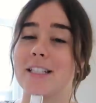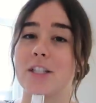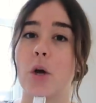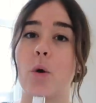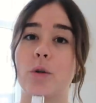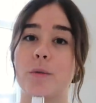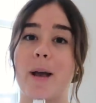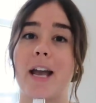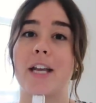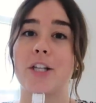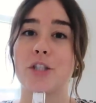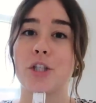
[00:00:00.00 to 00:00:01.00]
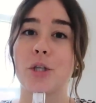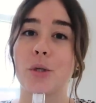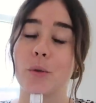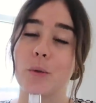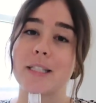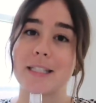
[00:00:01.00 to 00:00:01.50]
It's owned by
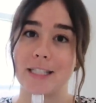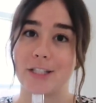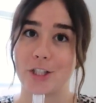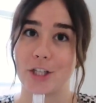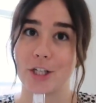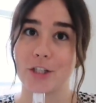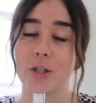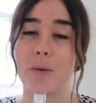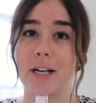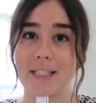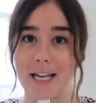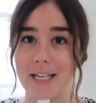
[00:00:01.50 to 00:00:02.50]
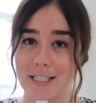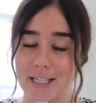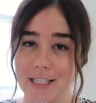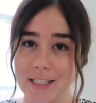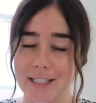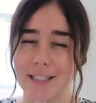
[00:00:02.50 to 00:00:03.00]
two sisters who are
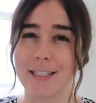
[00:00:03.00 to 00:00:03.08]
dentists.